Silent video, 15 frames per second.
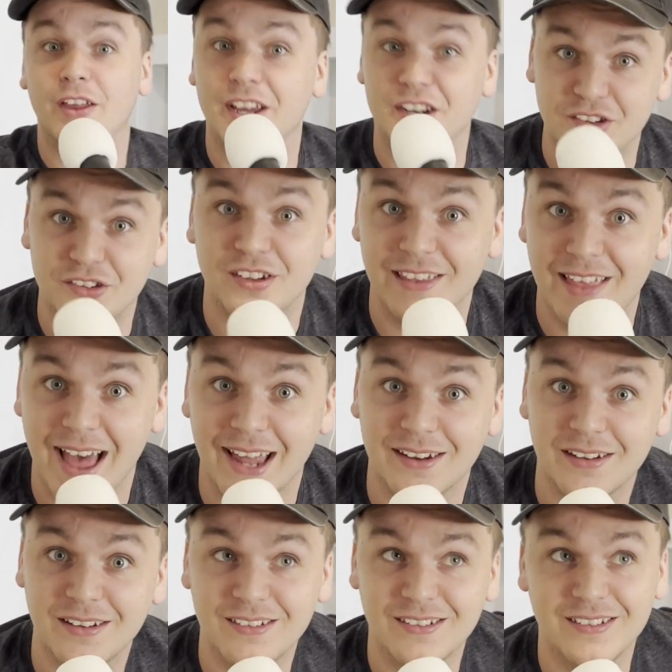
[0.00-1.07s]
had to see that.
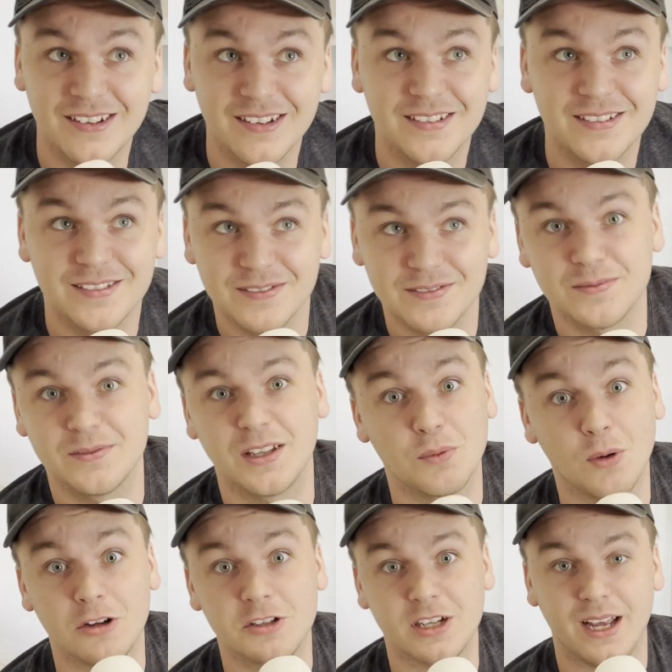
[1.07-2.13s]
Didn't
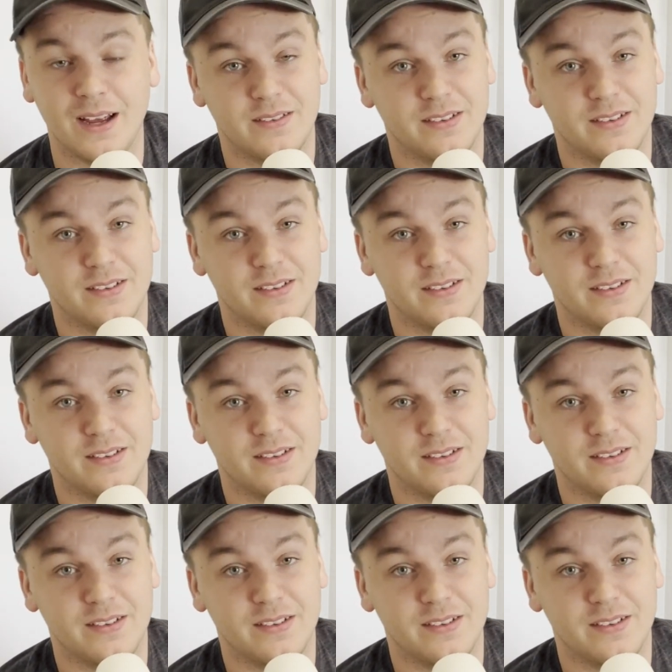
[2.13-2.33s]
want you to have to.